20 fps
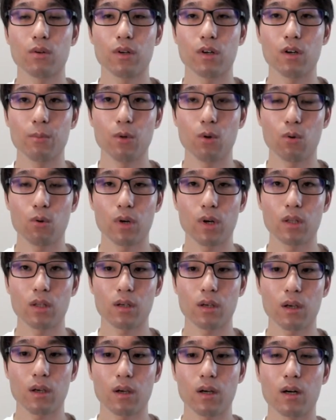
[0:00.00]
As a
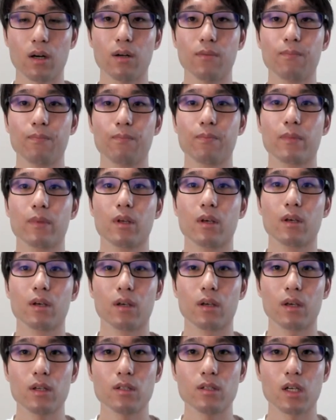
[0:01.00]
result of these efforts,
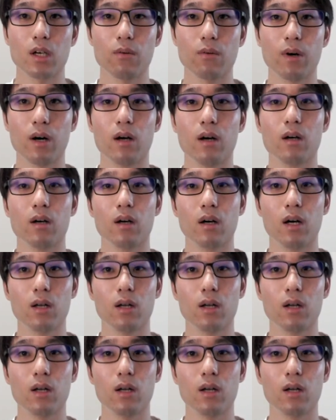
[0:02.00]
Android